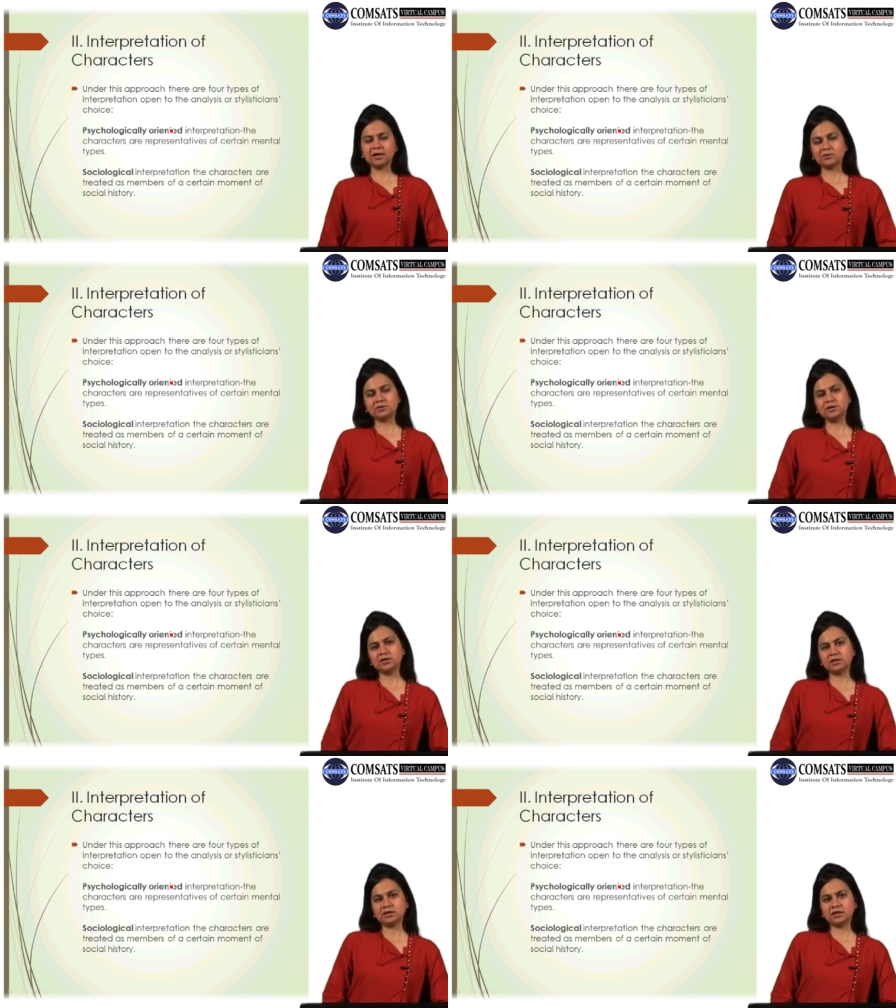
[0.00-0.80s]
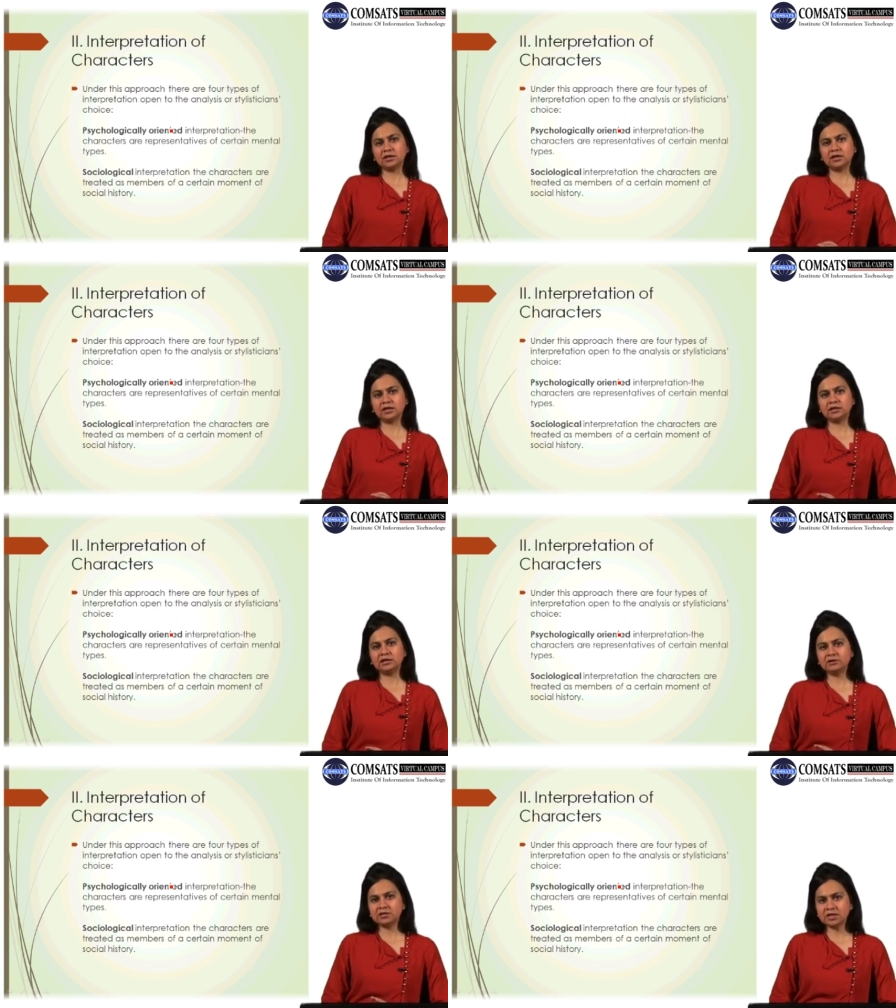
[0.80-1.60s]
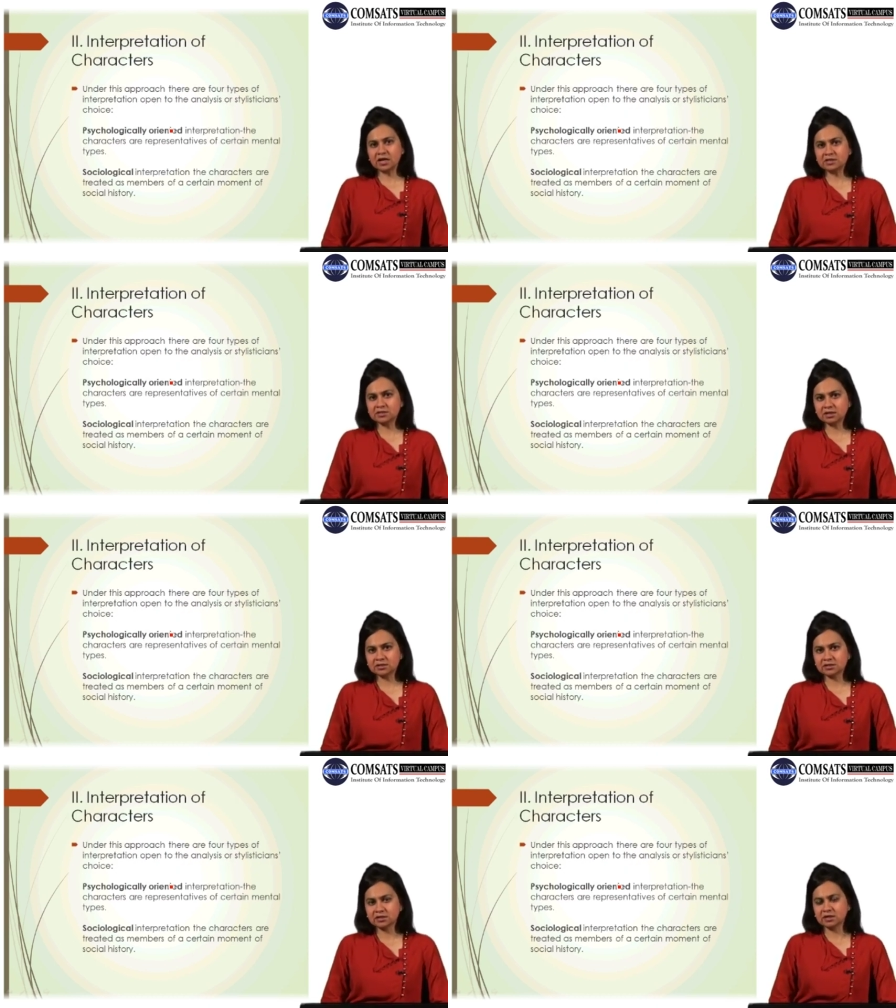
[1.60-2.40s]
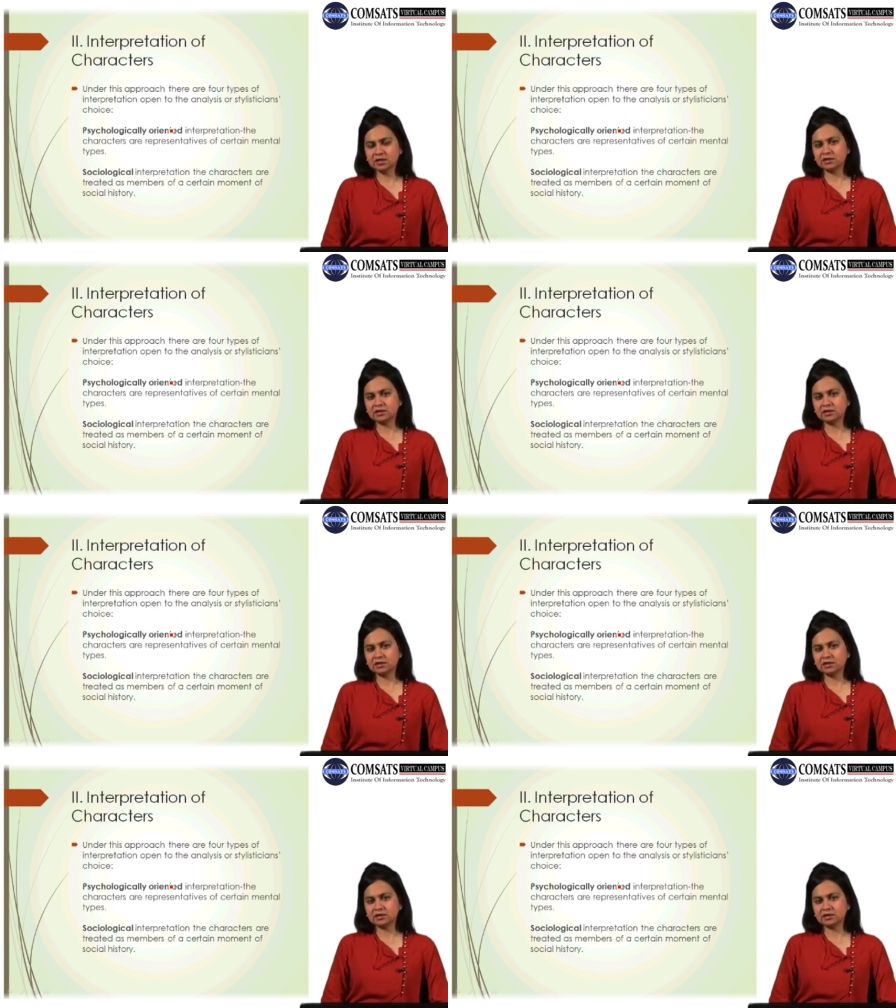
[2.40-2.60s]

Now, in literary stylistics,